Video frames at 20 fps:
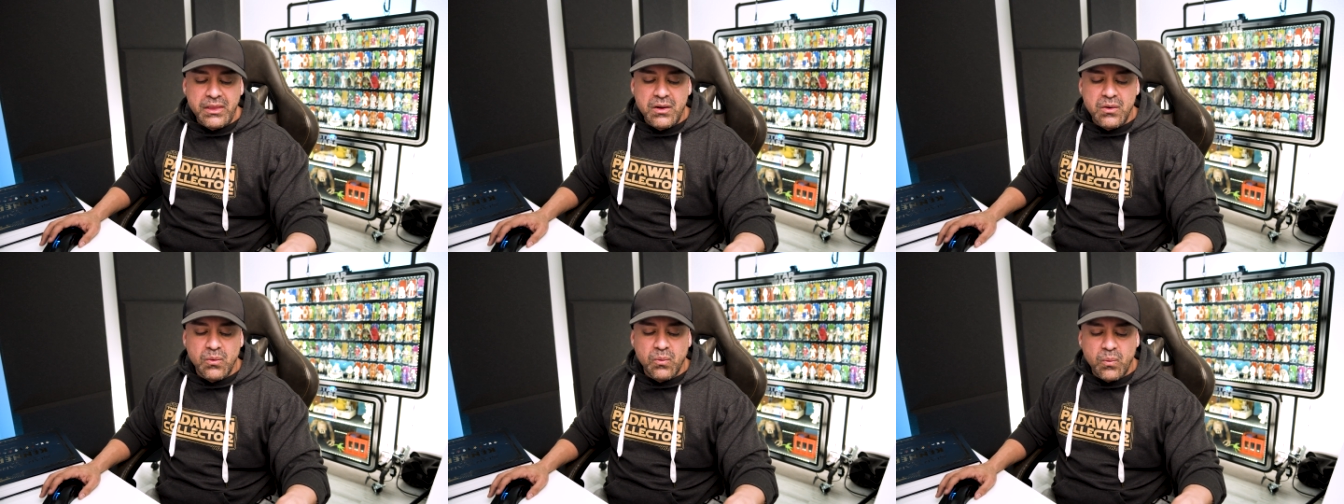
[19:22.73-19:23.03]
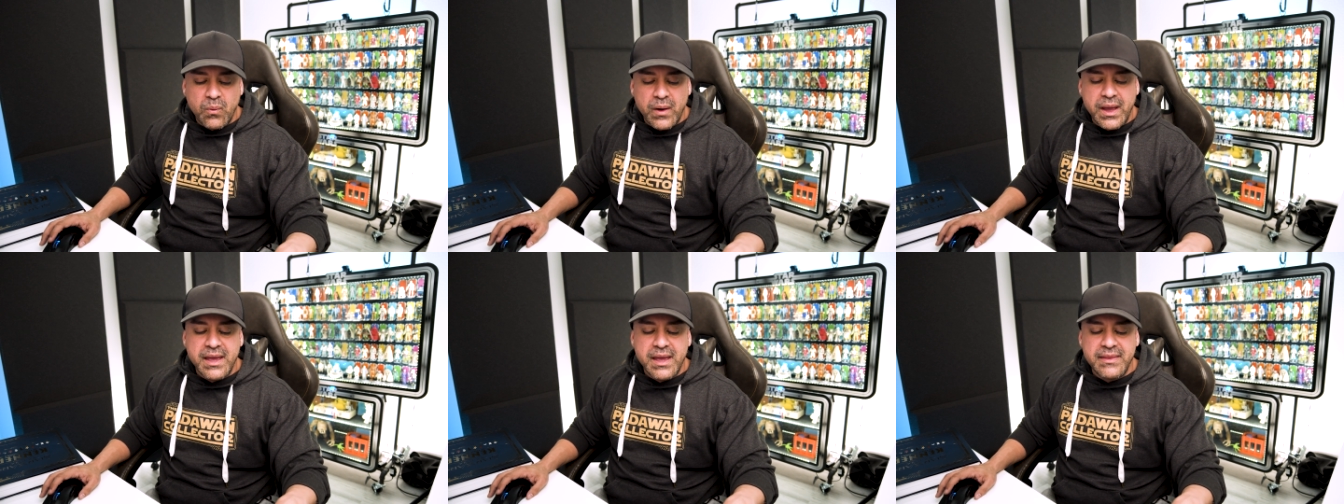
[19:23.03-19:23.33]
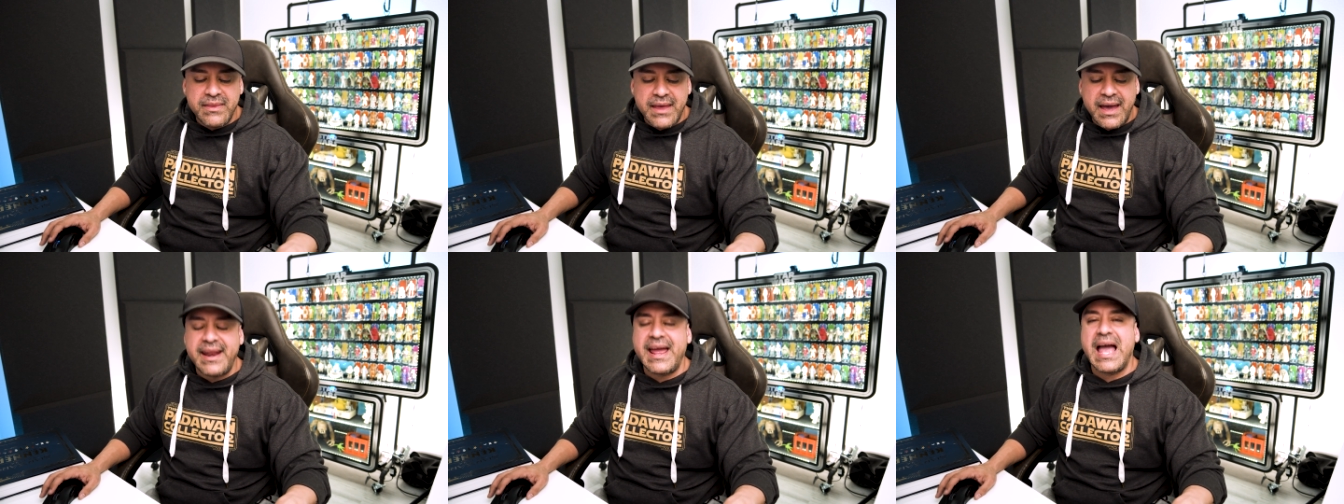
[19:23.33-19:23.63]

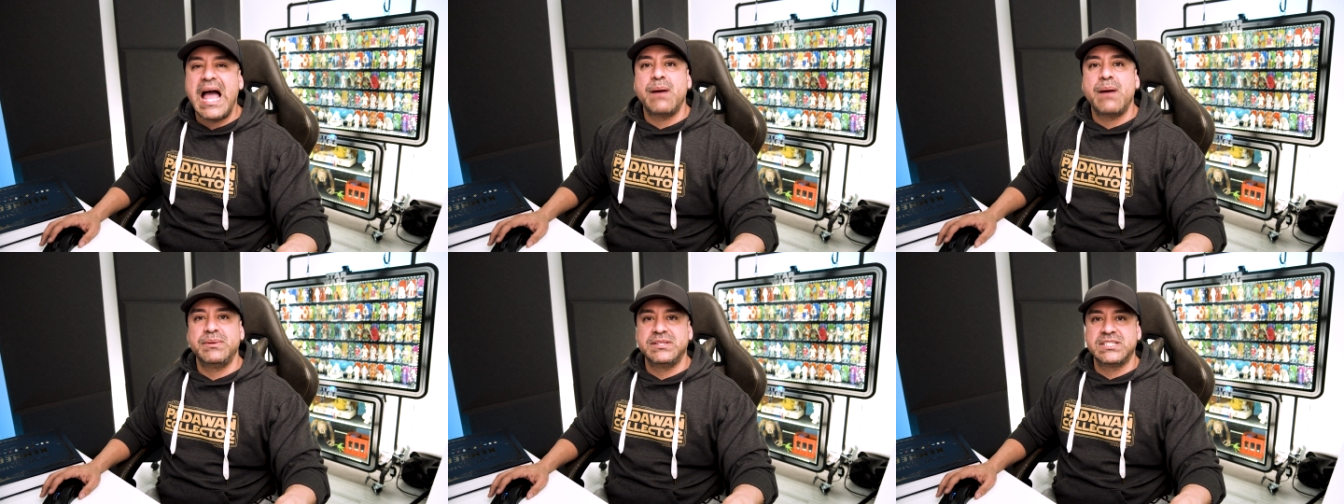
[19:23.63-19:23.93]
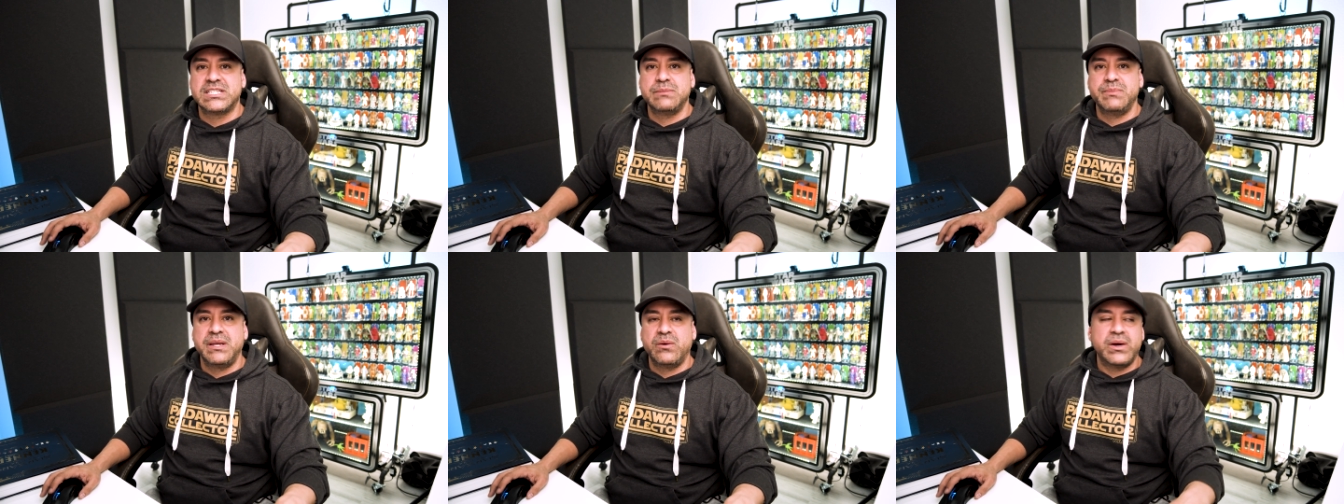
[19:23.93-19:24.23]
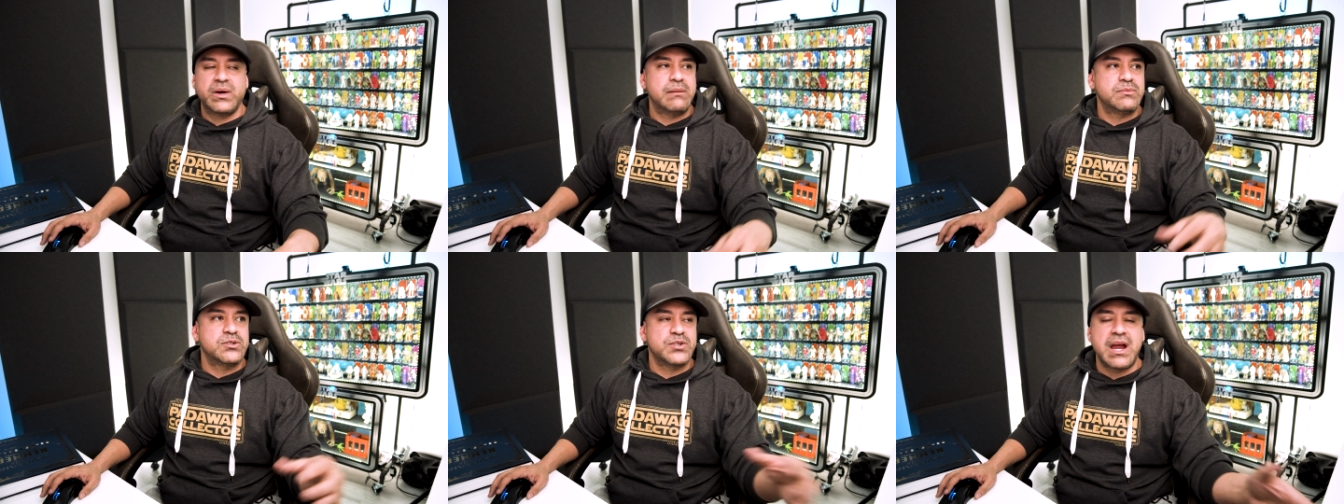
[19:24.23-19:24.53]
when that happens to me,
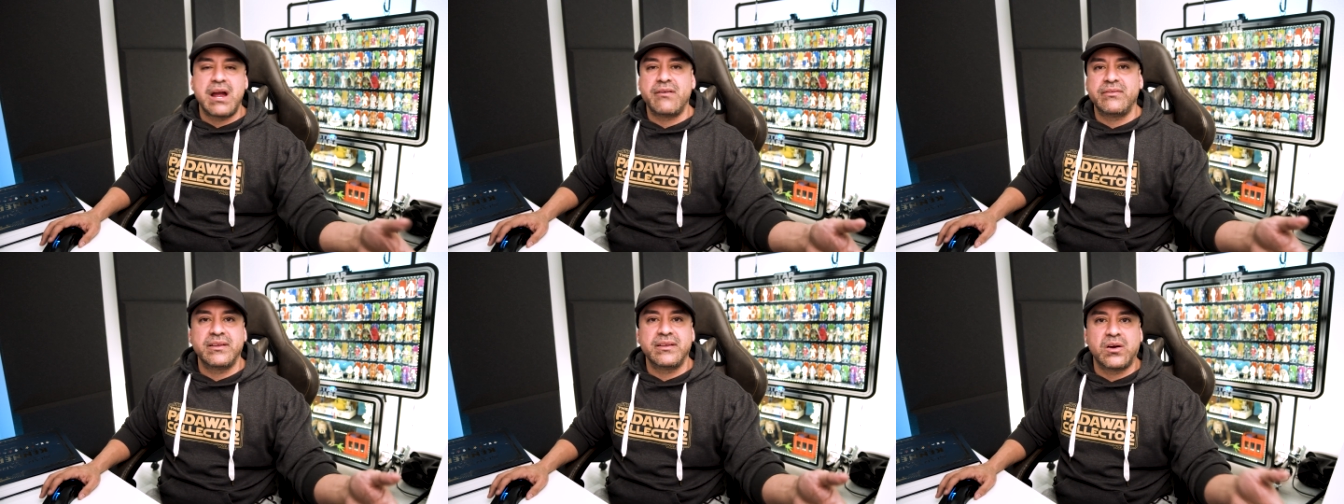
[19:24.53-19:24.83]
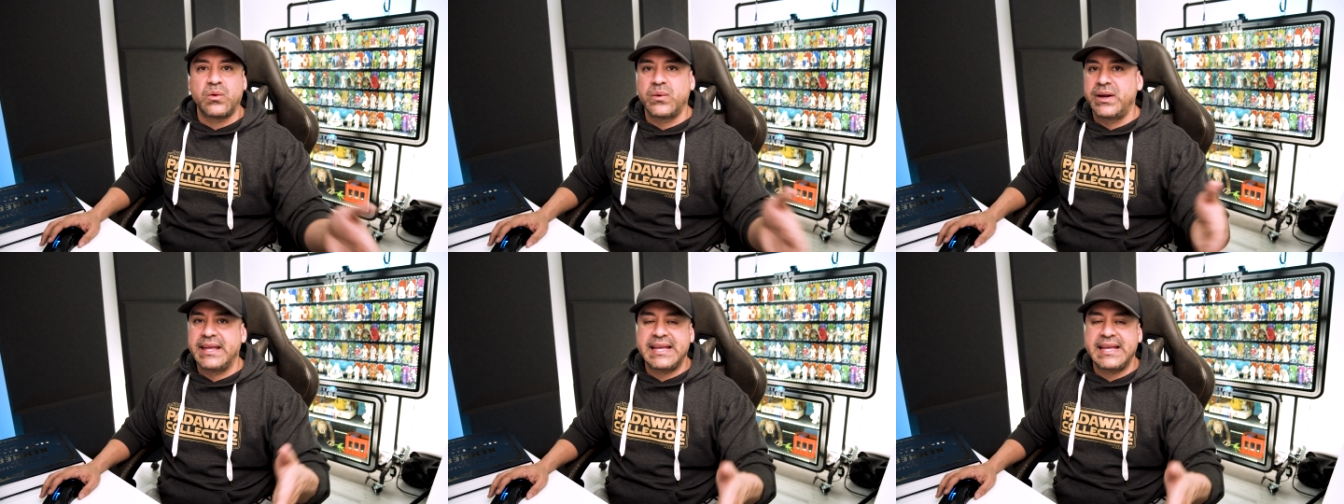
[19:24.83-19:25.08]
when I'm traveling or when